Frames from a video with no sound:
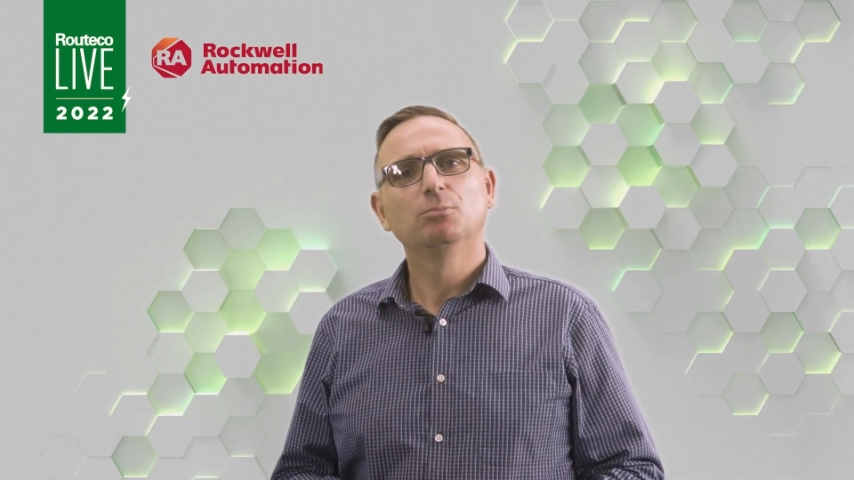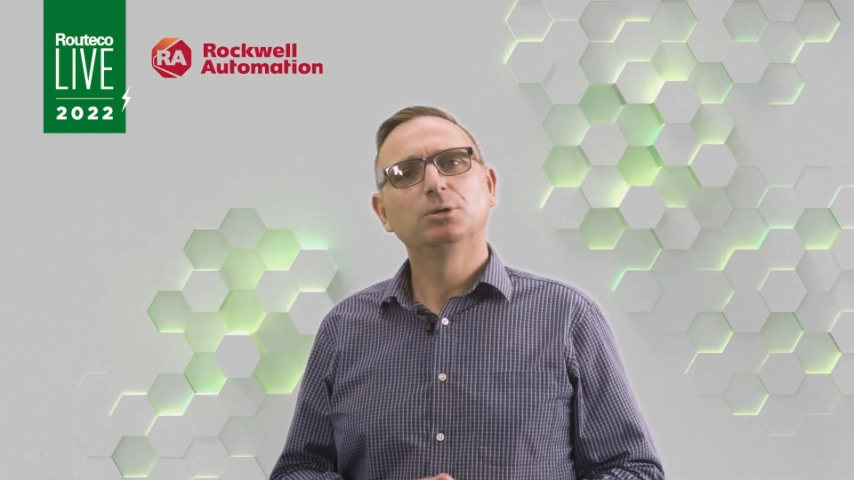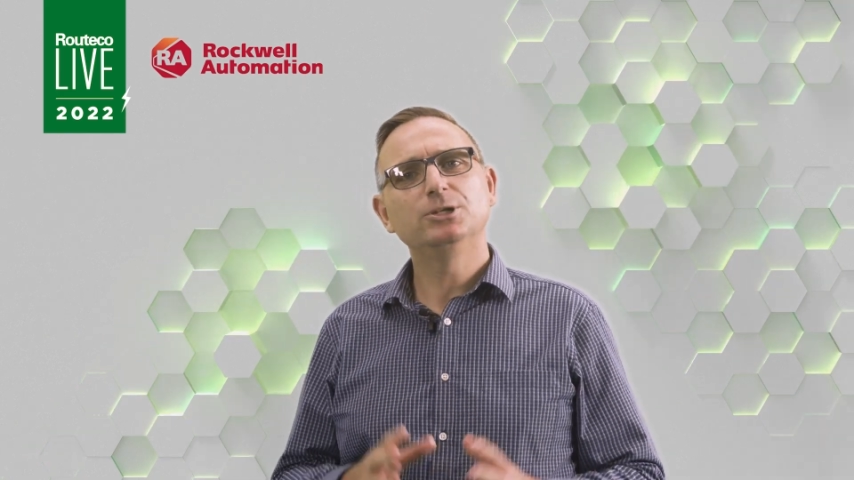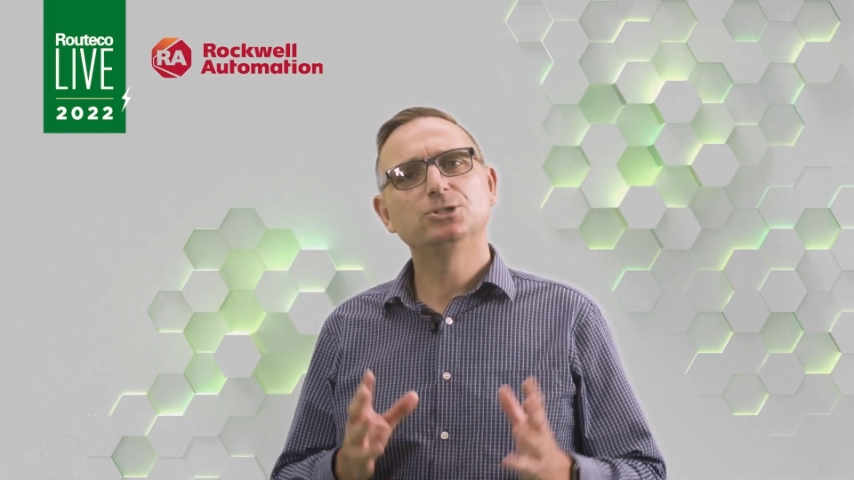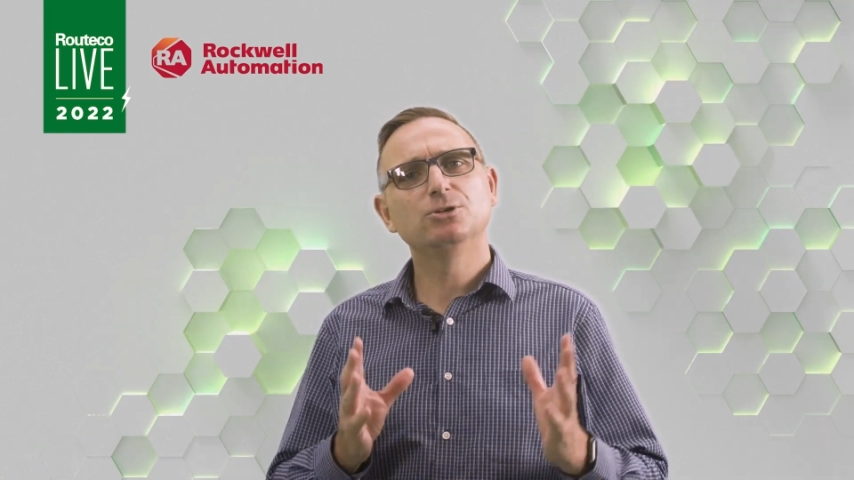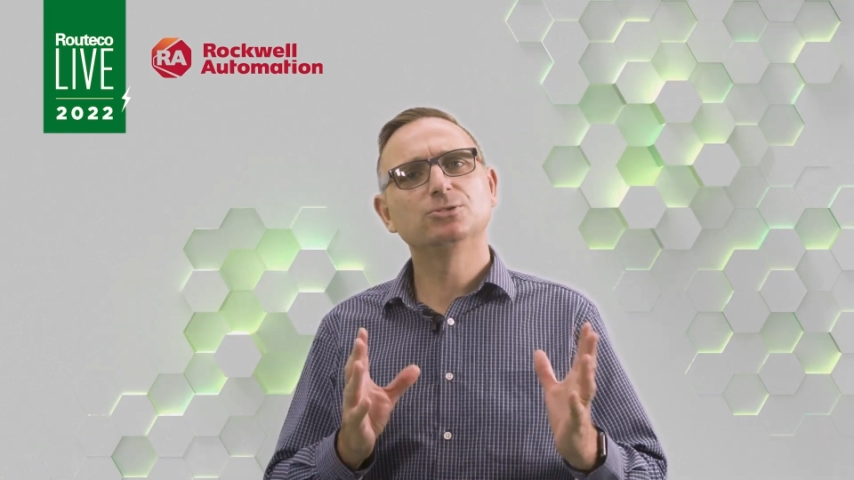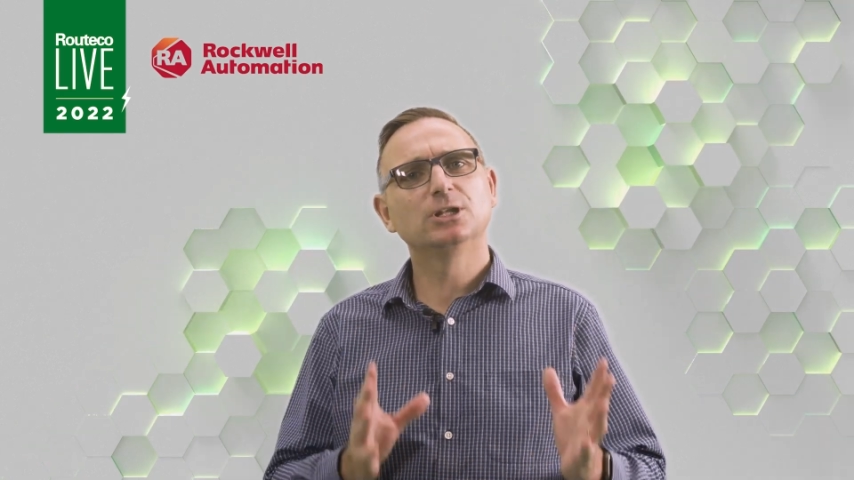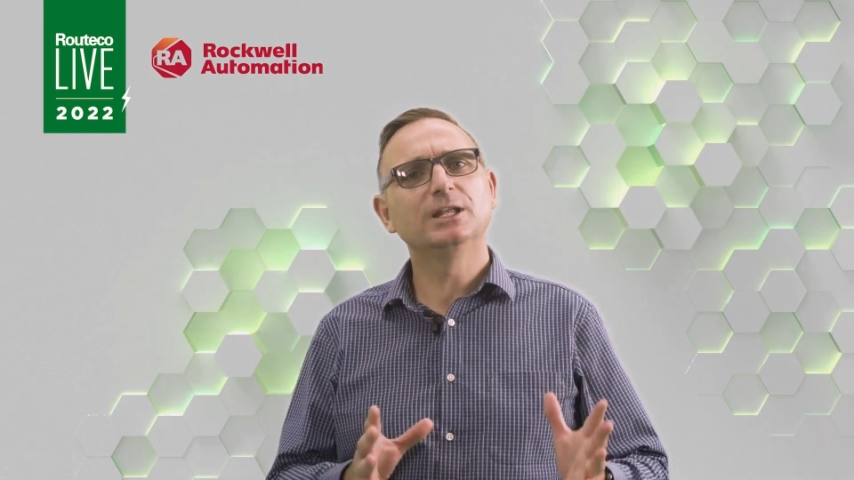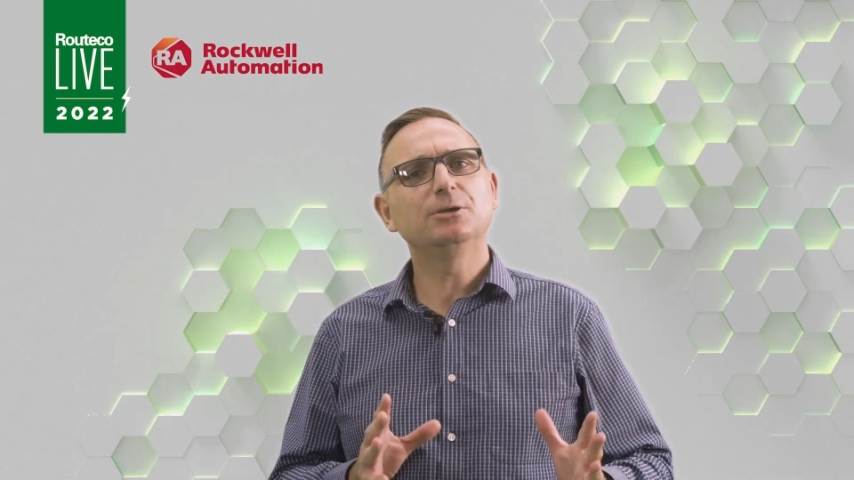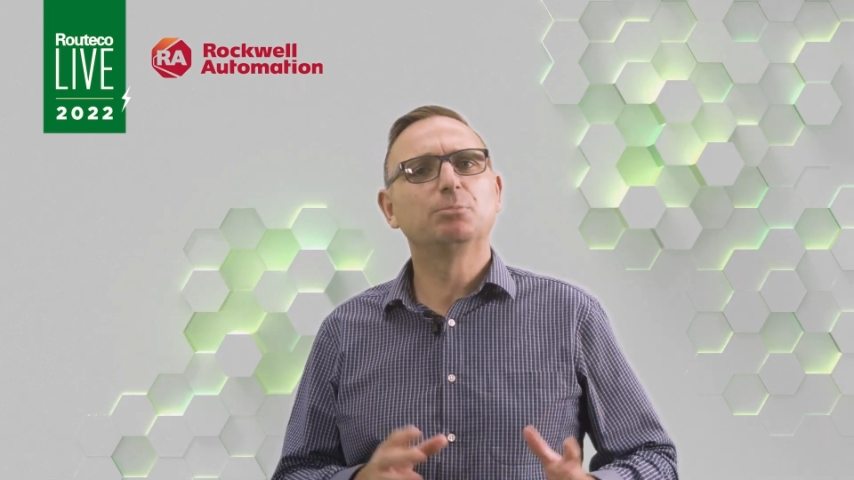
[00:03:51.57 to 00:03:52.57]
Please use
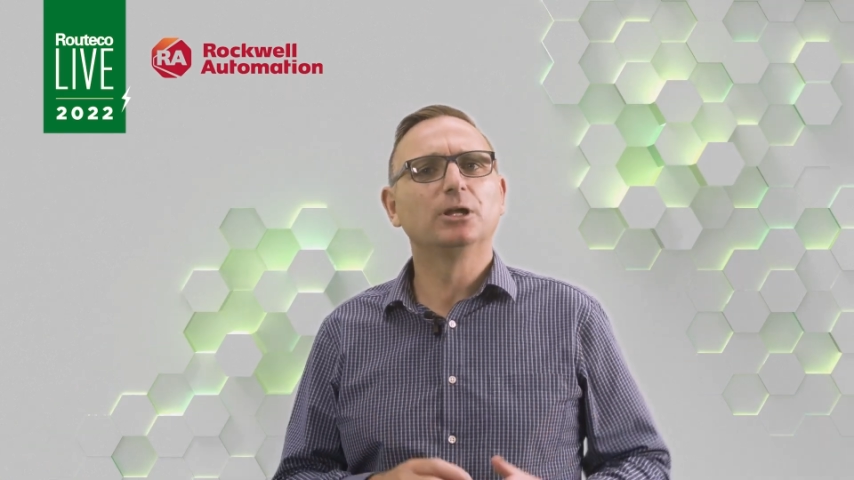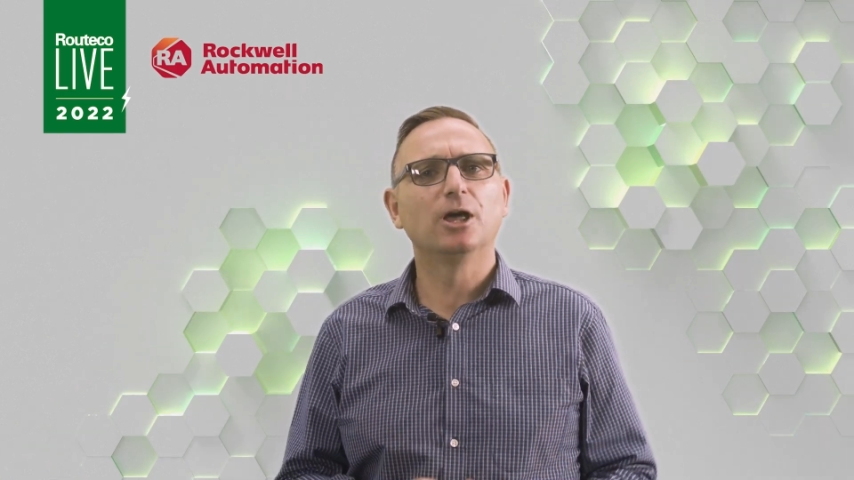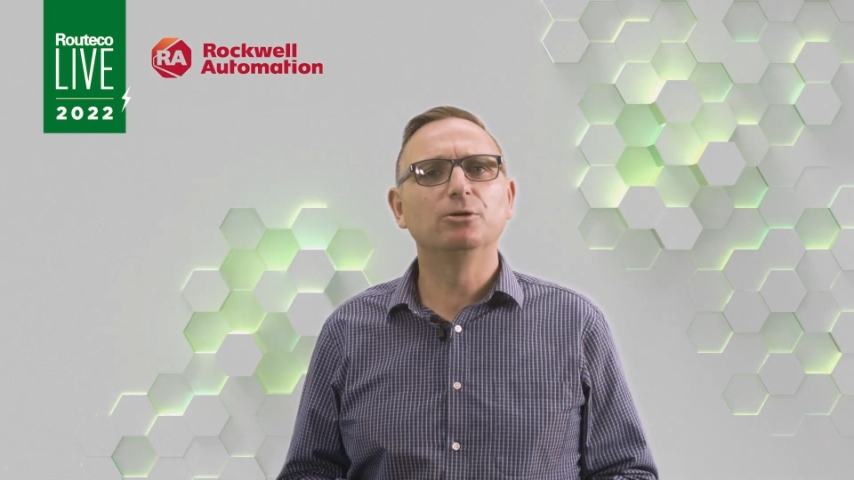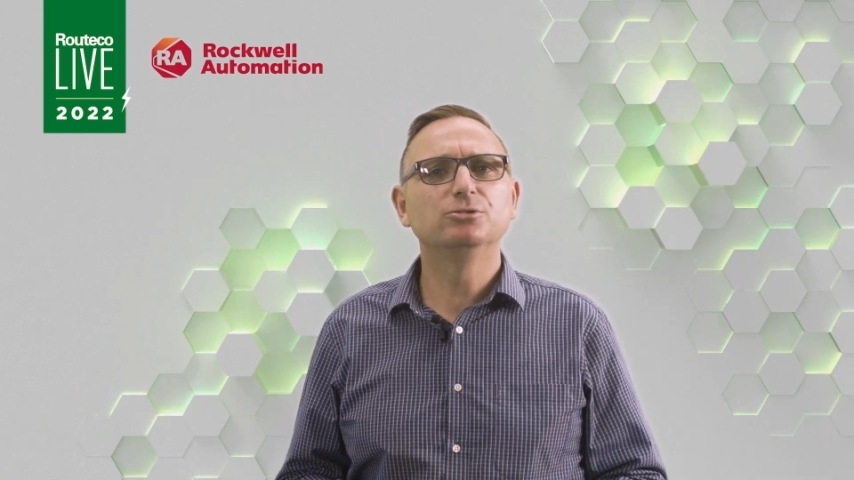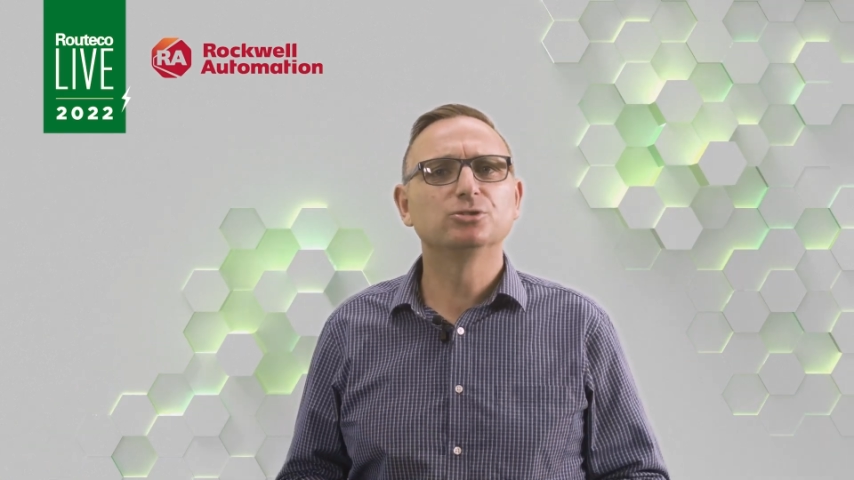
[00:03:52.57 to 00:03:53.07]
the link below